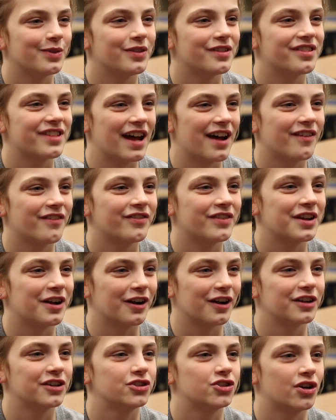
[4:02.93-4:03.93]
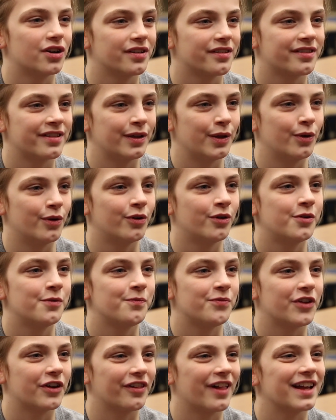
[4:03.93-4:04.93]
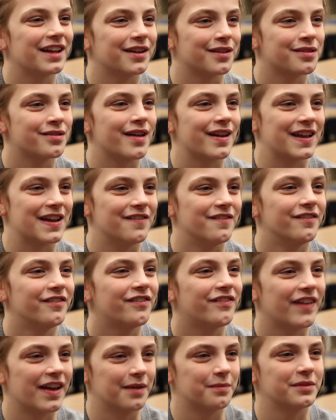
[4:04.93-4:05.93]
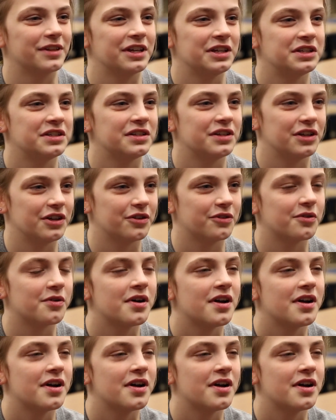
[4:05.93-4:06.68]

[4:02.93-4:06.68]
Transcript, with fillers: The staff here at Johns Hill, they're like a second family to you.